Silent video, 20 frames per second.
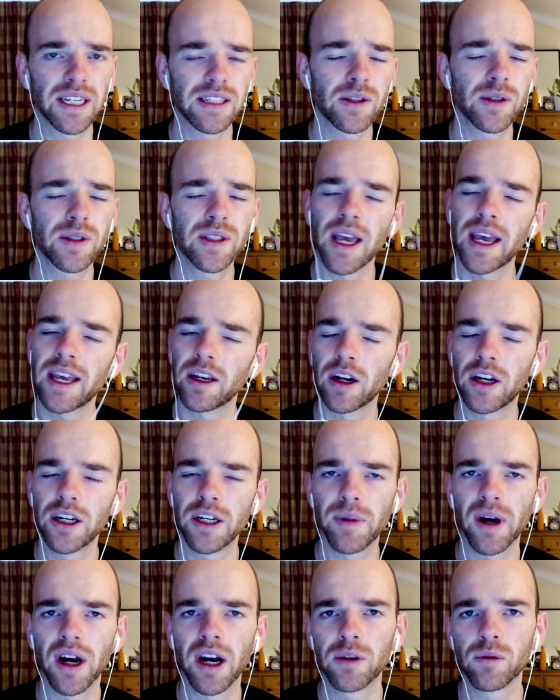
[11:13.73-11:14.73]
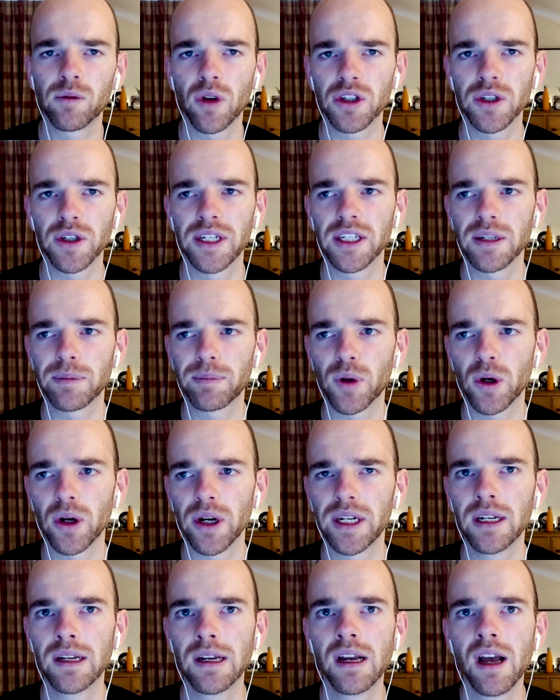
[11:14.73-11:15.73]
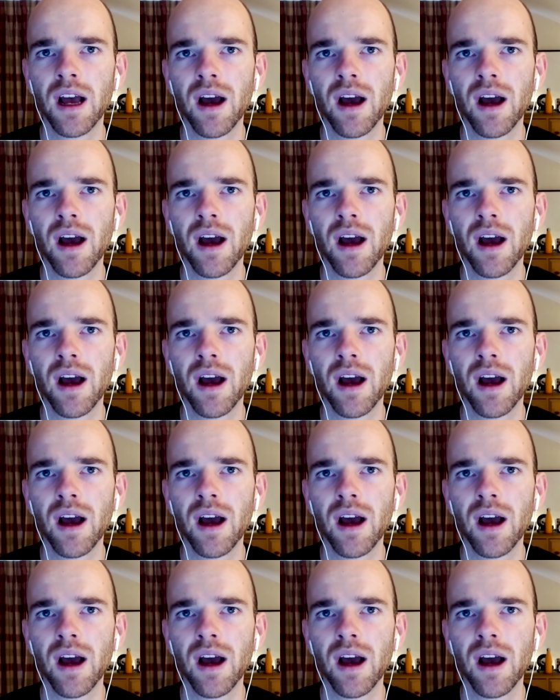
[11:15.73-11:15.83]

as you say, only behind Rodri and De Bruyne.